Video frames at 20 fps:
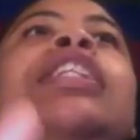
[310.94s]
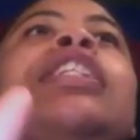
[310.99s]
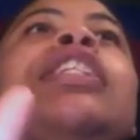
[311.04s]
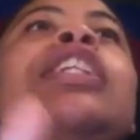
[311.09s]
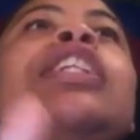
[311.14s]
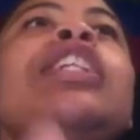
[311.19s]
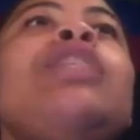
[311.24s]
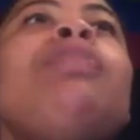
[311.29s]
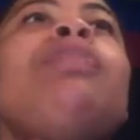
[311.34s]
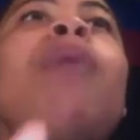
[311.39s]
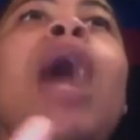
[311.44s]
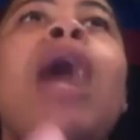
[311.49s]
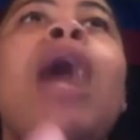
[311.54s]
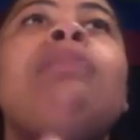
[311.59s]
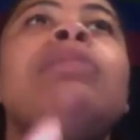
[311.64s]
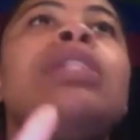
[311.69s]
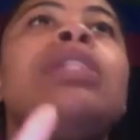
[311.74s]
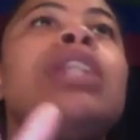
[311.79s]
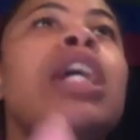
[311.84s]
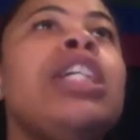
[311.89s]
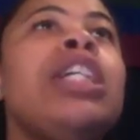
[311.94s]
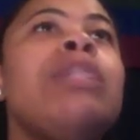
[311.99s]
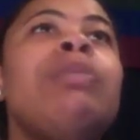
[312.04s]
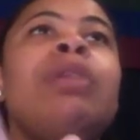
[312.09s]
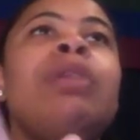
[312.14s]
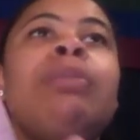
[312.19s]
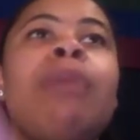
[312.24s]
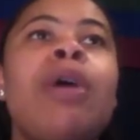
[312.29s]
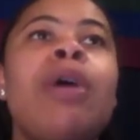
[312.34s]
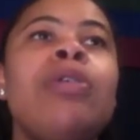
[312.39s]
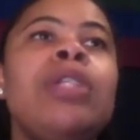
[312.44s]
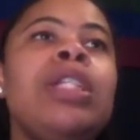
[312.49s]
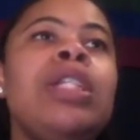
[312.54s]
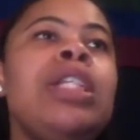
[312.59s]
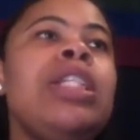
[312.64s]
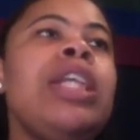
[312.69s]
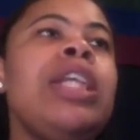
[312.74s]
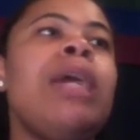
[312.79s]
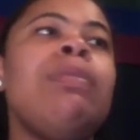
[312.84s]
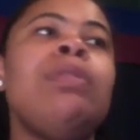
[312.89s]
this probably touched me the most in
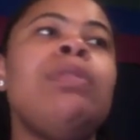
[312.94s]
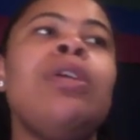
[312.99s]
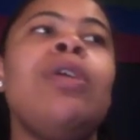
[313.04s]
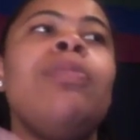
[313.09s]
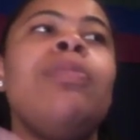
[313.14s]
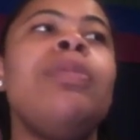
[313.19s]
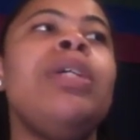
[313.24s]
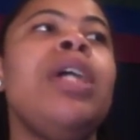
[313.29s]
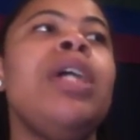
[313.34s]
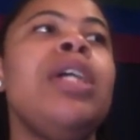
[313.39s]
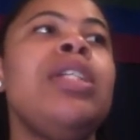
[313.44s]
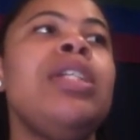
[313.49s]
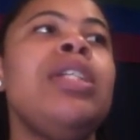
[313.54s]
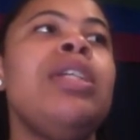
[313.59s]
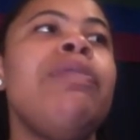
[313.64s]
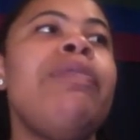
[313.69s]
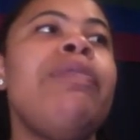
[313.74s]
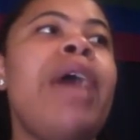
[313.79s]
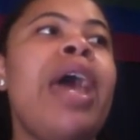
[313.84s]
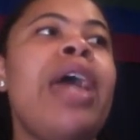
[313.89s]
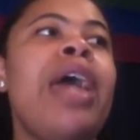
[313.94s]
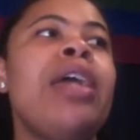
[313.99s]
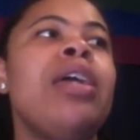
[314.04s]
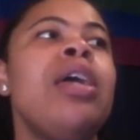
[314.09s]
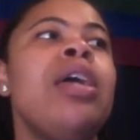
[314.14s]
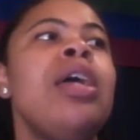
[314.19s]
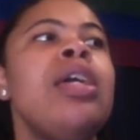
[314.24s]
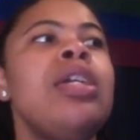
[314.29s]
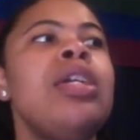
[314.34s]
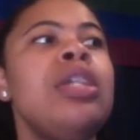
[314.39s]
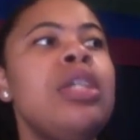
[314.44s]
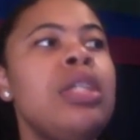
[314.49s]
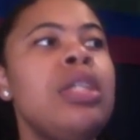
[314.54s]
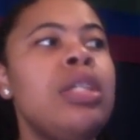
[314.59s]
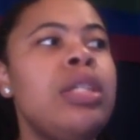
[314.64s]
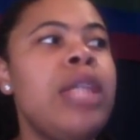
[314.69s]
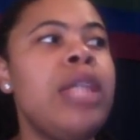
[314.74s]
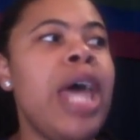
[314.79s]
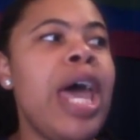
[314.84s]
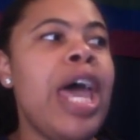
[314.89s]
this episode because of the fact
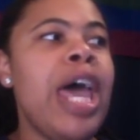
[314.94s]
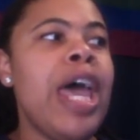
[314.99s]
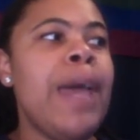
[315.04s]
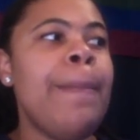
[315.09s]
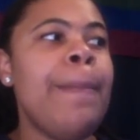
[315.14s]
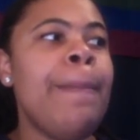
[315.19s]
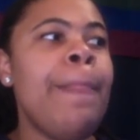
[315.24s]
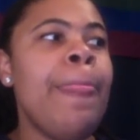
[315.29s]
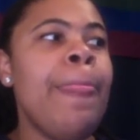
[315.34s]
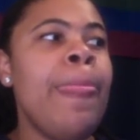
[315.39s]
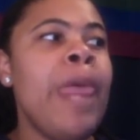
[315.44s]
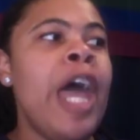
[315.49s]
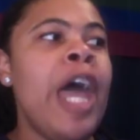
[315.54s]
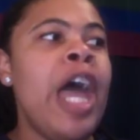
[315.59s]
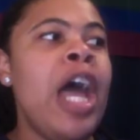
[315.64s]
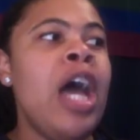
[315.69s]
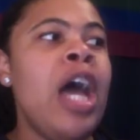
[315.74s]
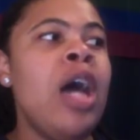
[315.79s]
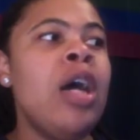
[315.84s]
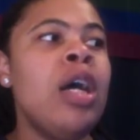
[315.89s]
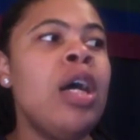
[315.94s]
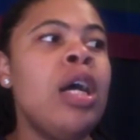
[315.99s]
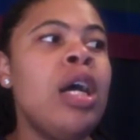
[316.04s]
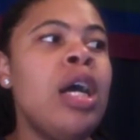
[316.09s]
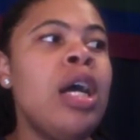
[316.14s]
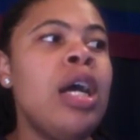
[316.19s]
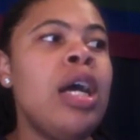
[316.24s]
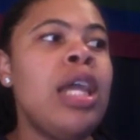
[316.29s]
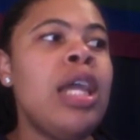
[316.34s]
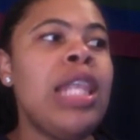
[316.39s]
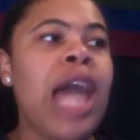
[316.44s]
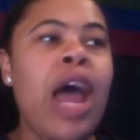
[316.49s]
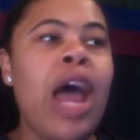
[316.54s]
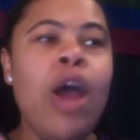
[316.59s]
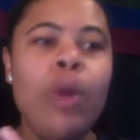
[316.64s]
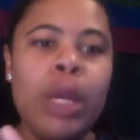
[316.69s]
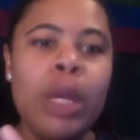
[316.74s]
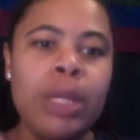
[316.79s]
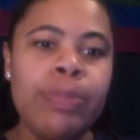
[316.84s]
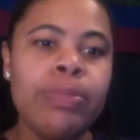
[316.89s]
that I
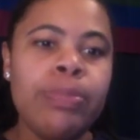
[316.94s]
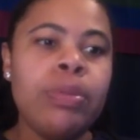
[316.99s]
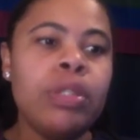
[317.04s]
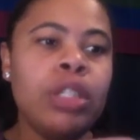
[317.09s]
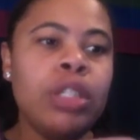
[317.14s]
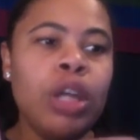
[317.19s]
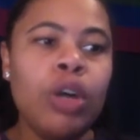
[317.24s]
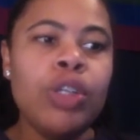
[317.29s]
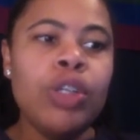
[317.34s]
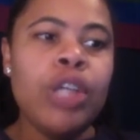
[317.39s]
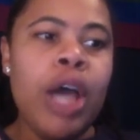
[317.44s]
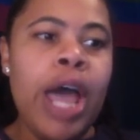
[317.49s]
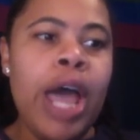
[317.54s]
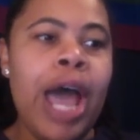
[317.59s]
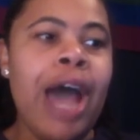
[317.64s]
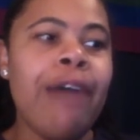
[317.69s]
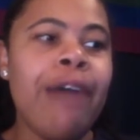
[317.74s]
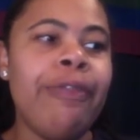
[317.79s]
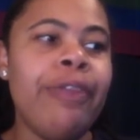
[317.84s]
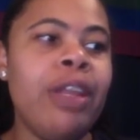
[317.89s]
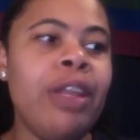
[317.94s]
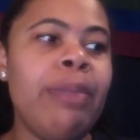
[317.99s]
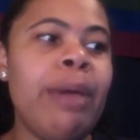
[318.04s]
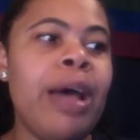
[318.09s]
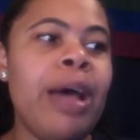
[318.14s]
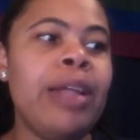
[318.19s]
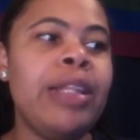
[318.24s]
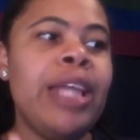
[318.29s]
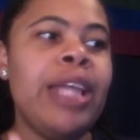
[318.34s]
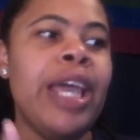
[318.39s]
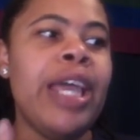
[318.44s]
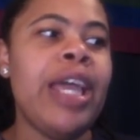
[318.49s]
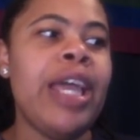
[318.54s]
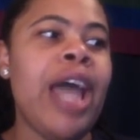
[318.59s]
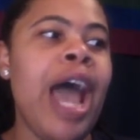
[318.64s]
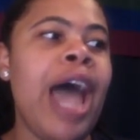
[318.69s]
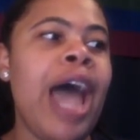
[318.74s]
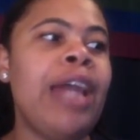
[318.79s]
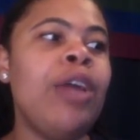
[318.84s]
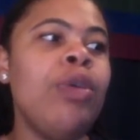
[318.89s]
already told y'all how I feel about
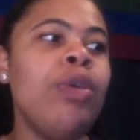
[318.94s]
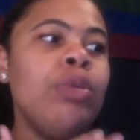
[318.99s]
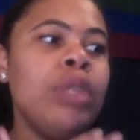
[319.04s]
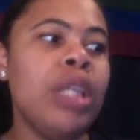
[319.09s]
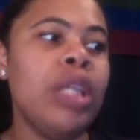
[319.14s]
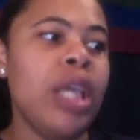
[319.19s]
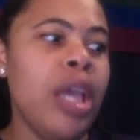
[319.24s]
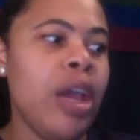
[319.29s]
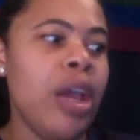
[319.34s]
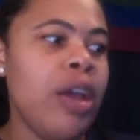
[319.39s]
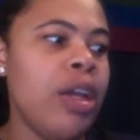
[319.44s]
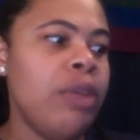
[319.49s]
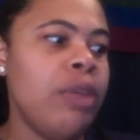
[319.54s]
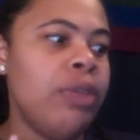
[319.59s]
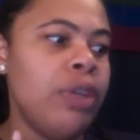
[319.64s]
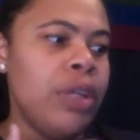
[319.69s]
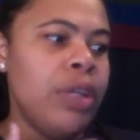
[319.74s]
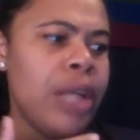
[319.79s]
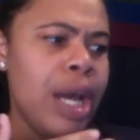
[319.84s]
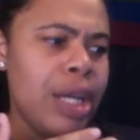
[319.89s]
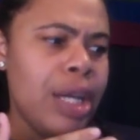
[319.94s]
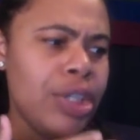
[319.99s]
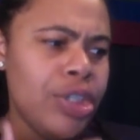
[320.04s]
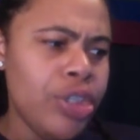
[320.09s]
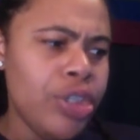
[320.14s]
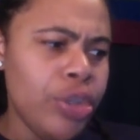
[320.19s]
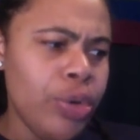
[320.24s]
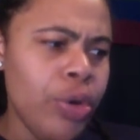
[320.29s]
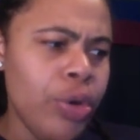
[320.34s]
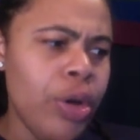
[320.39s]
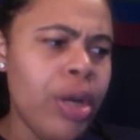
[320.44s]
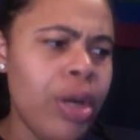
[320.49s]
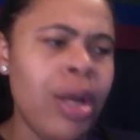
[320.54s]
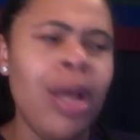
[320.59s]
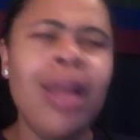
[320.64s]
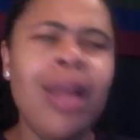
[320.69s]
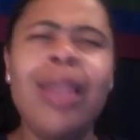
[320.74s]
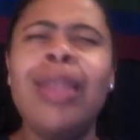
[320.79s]
that. I don't care if you're not sure.